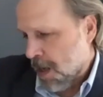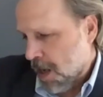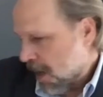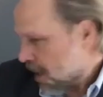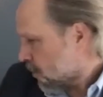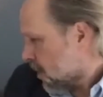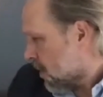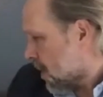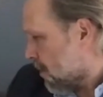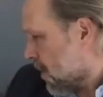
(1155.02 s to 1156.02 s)
what
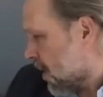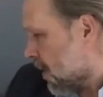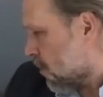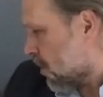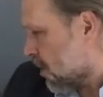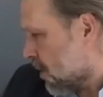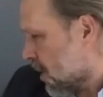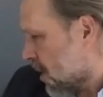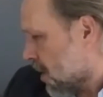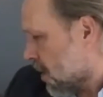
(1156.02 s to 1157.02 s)
did I make it with
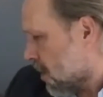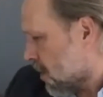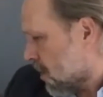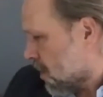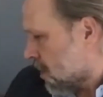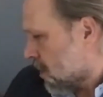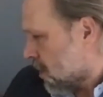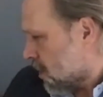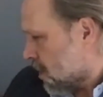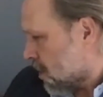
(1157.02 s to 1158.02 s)
today?
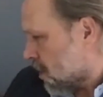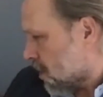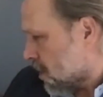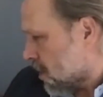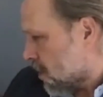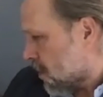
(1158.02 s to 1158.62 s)
Oh,